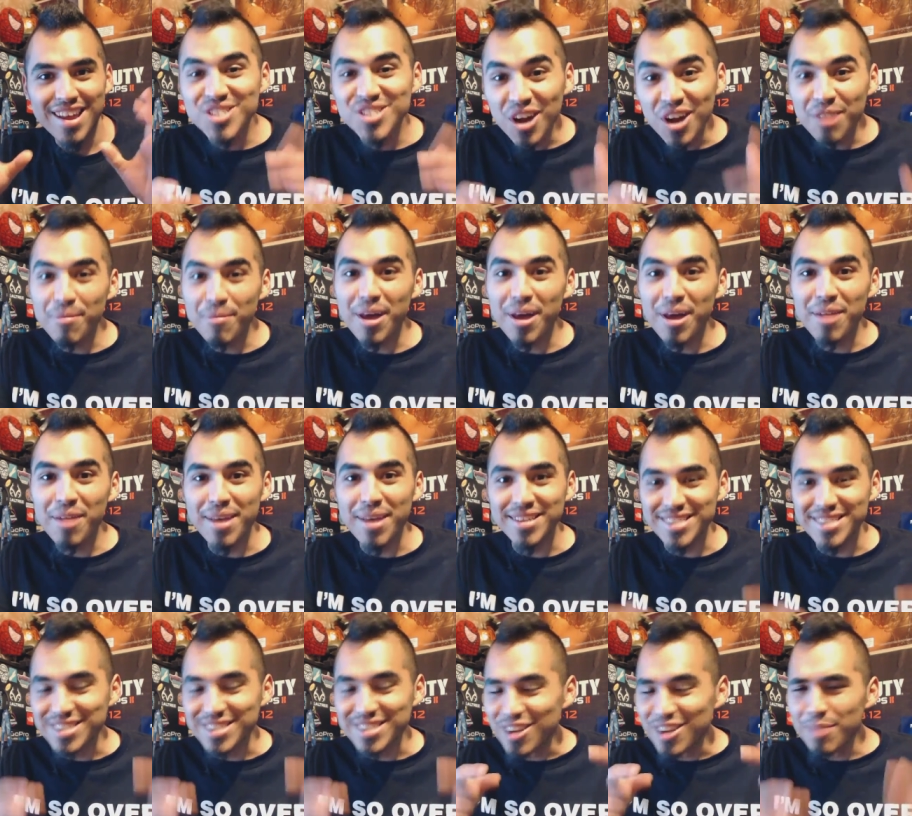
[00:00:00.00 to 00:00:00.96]
Talk about
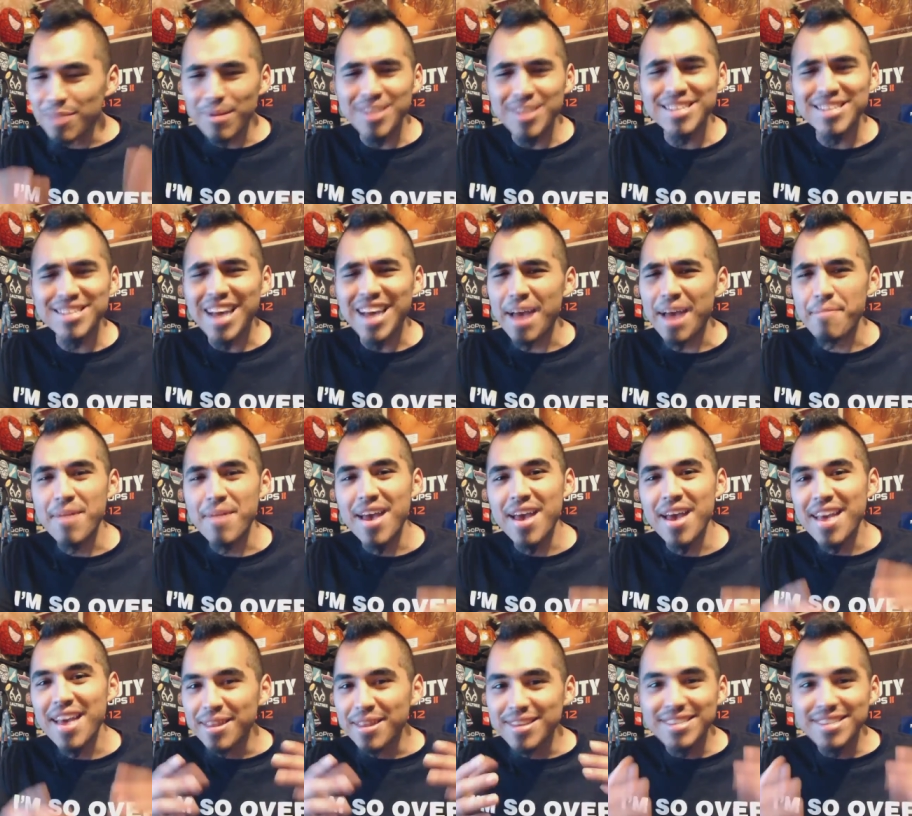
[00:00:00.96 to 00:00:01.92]
amazing. Talk about time.
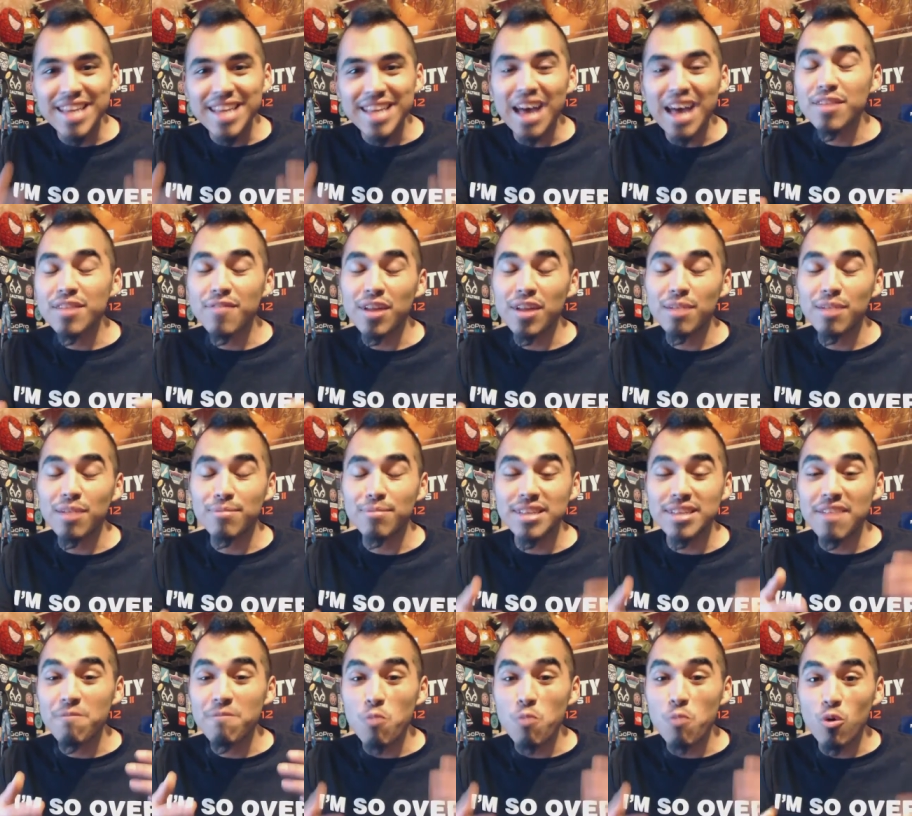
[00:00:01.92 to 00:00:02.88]
Now
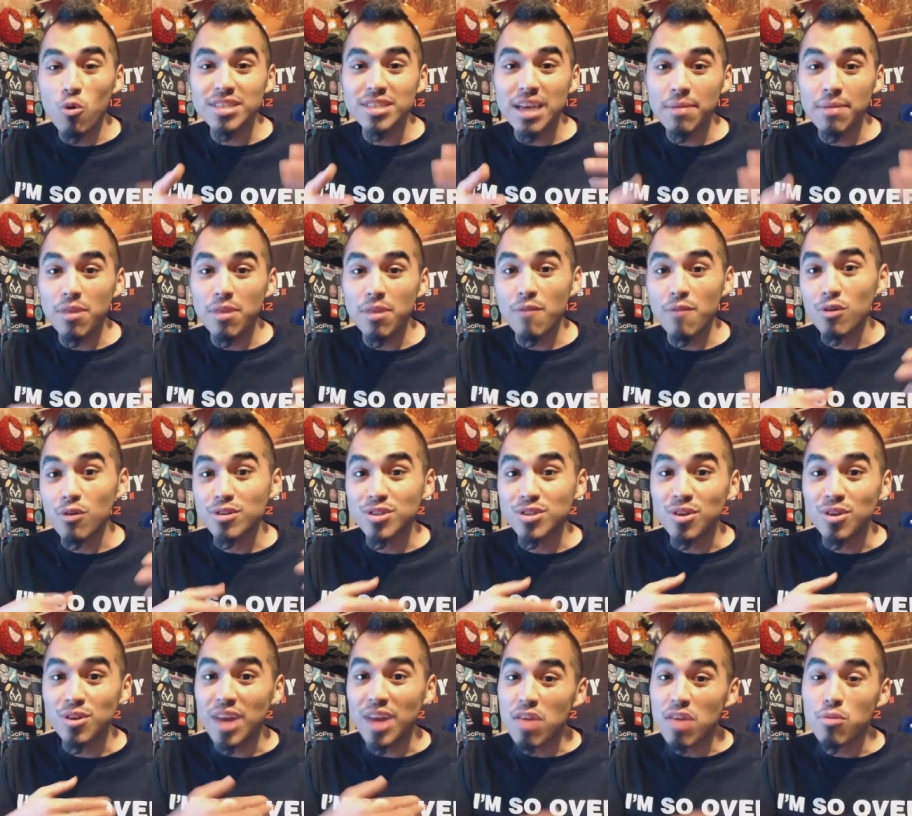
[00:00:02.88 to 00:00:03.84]
developers have more time to
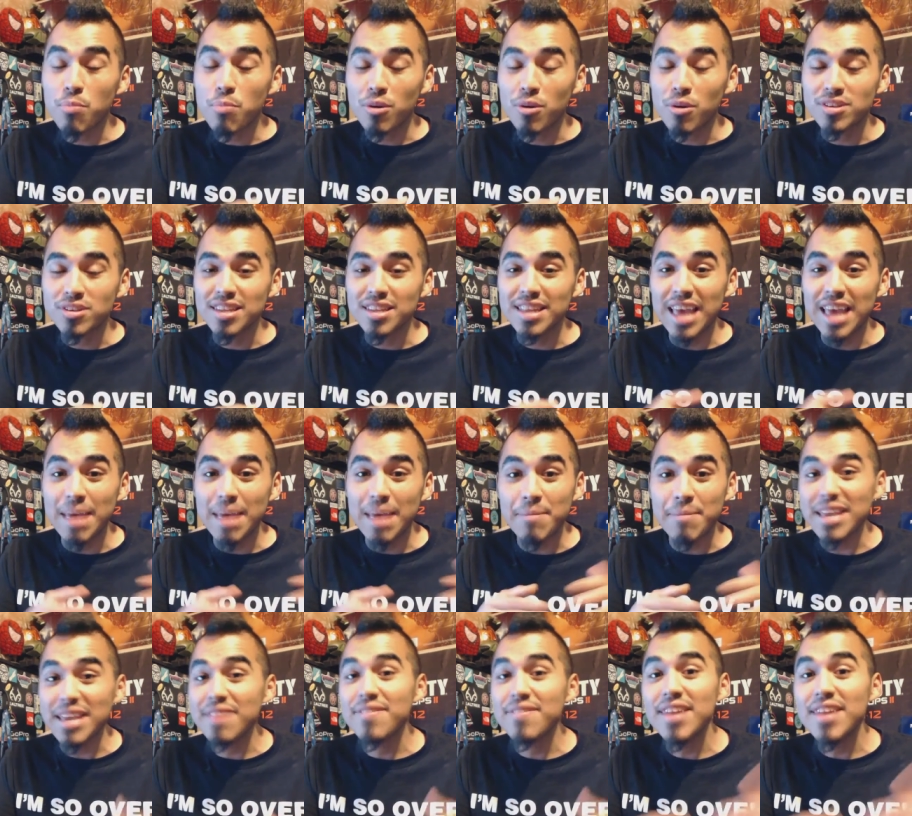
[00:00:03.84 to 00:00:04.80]
focus on other parts of the
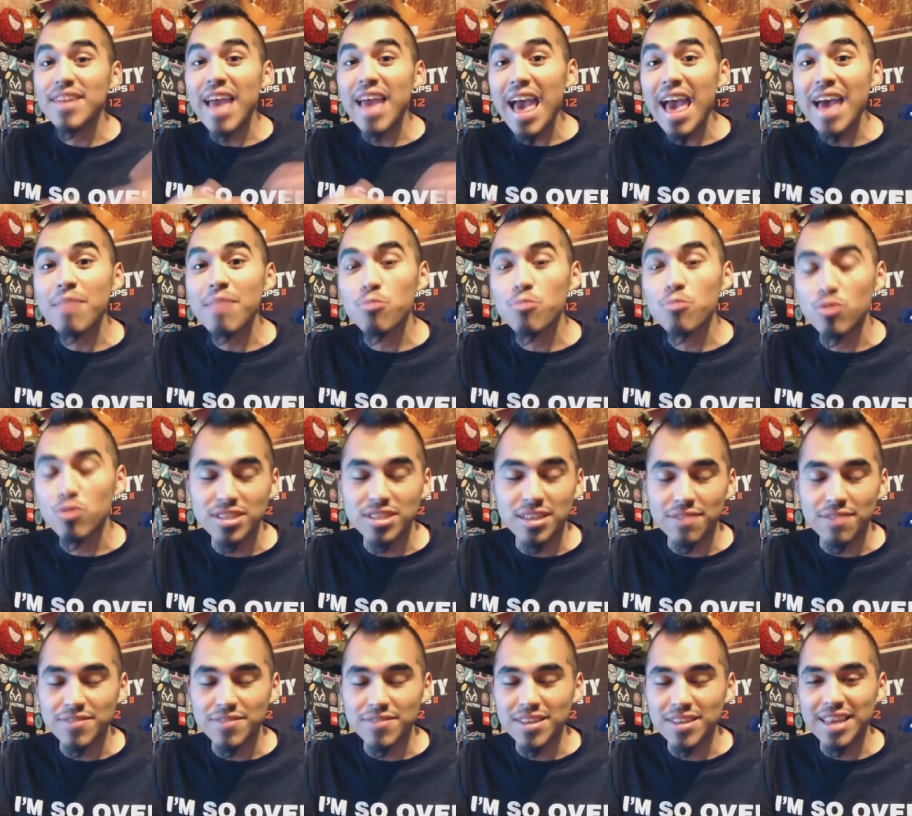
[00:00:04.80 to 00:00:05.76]
game and even add more
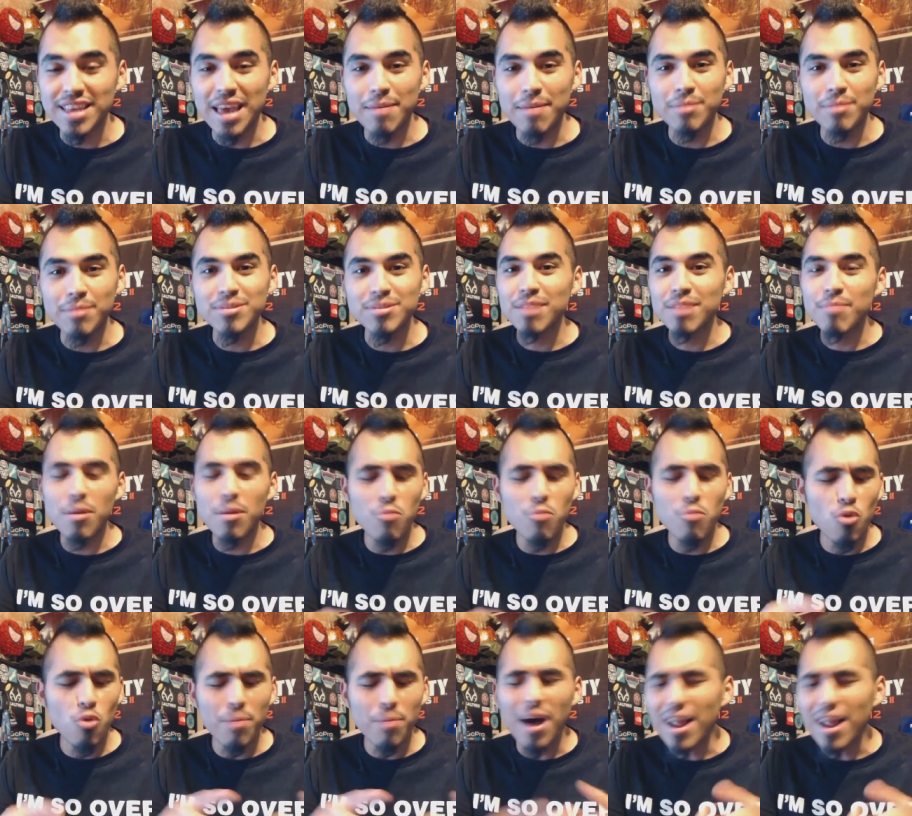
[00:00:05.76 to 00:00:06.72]
stuff to the game. I'm talking
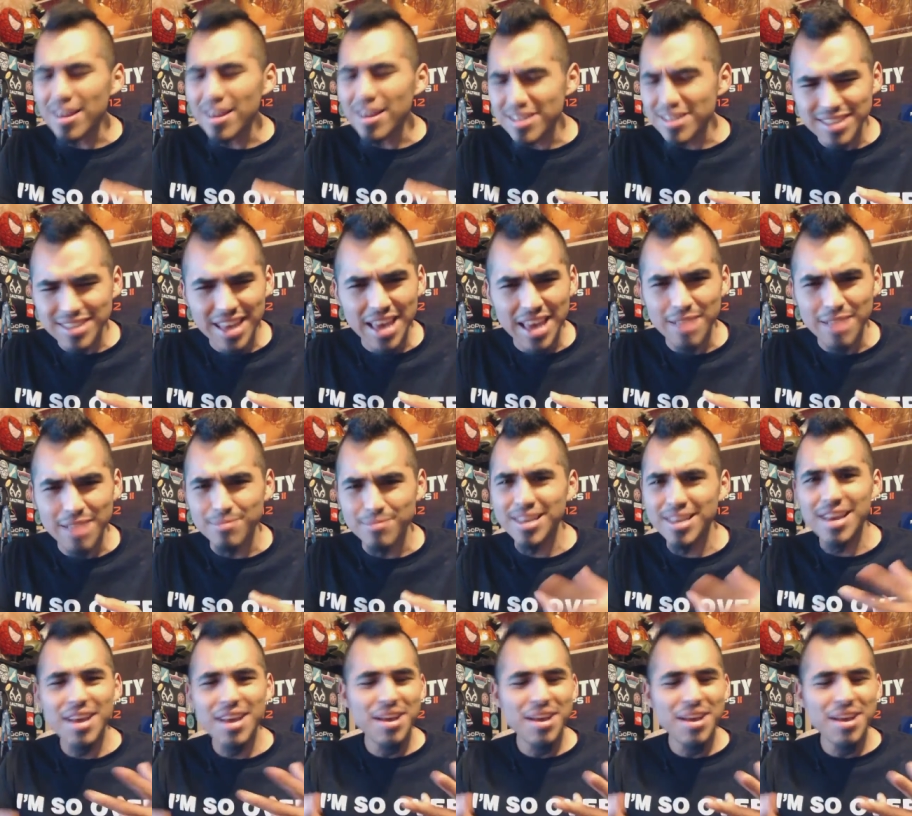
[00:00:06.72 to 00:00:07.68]
about more polished
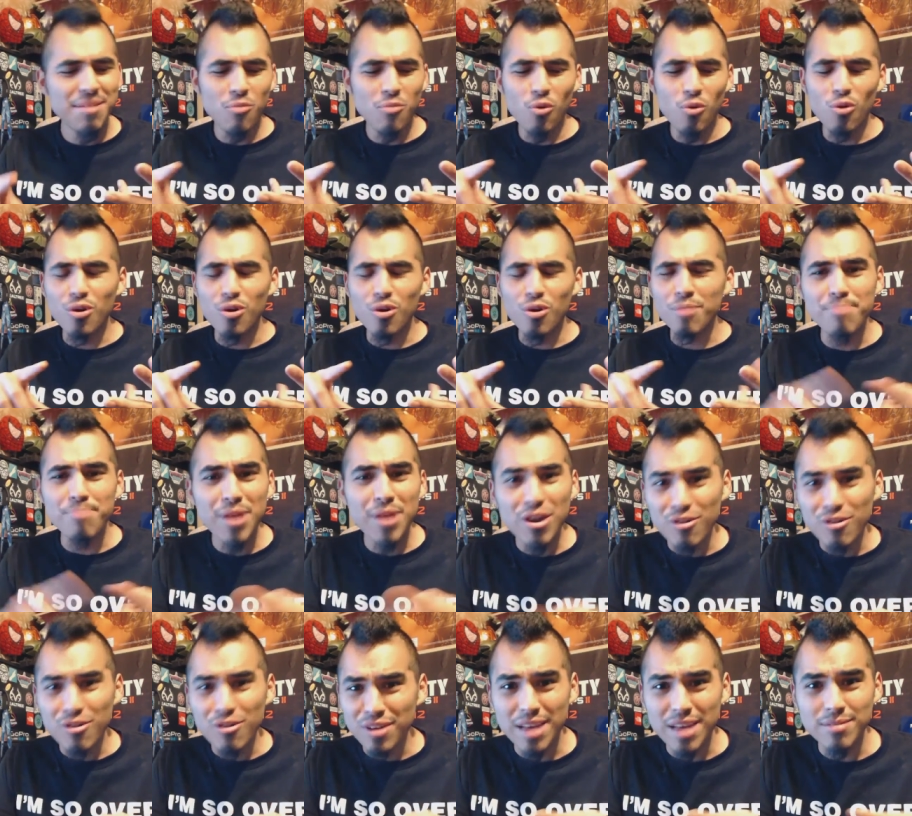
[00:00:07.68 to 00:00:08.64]
games, more
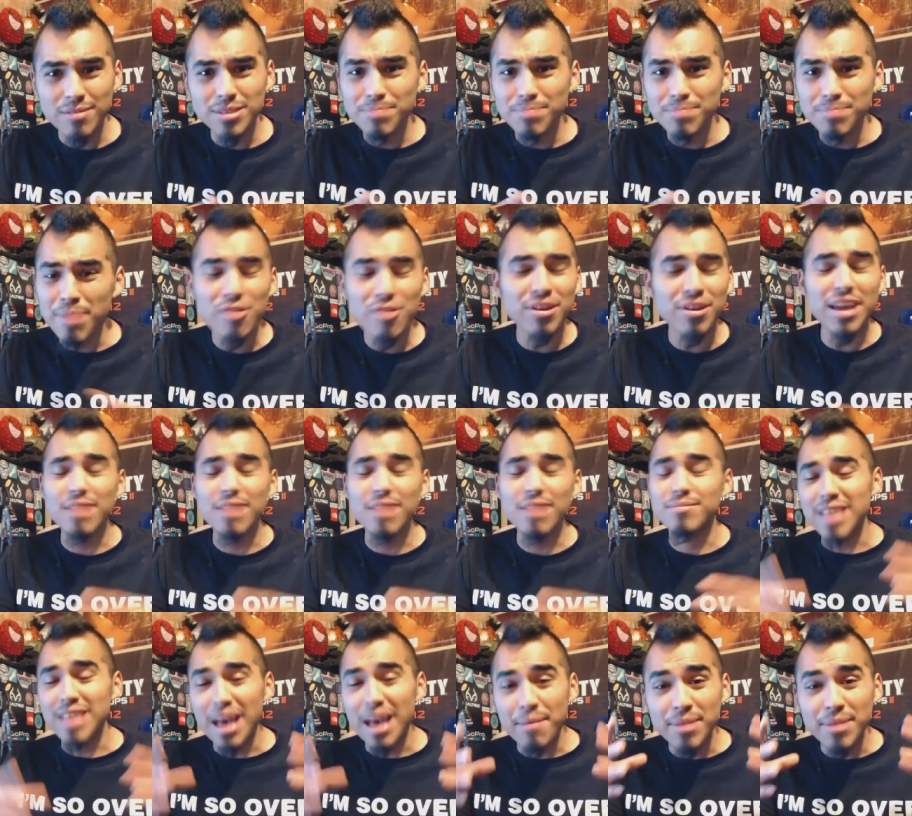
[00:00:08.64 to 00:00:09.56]
bigger games, better games.